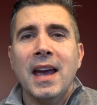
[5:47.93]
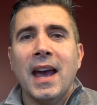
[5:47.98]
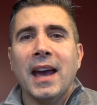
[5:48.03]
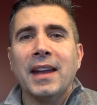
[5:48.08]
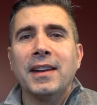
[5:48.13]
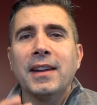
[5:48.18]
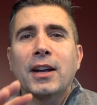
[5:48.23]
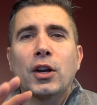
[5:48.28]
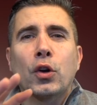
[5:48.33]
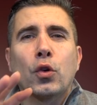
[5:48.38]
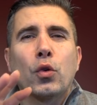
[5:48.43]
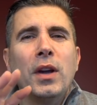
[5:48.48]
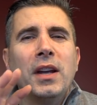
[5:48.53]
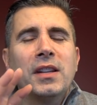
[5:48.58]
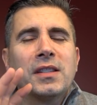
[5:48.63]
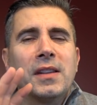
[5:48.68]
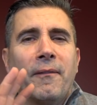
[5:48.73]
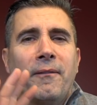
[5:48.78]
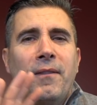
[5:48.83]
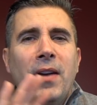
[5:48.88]
and it
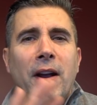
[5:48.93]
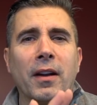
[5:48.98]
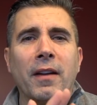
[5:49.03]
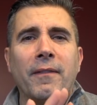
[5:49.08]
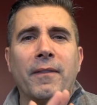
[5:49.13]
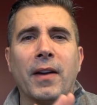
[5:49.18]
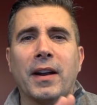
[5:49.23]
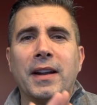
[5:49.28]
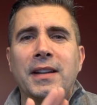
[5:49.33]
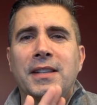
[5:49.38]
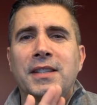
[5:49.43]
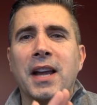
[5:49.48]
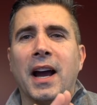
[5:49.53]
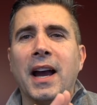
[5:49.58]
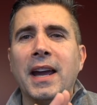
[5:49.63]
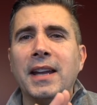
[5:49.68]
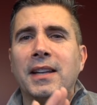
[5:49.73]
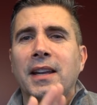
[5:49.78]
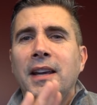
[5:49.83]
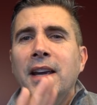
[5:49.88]
creates a very, very
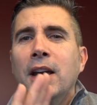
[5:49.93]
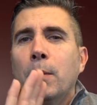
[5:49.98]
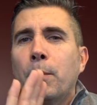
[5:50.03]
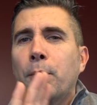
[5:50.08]
tight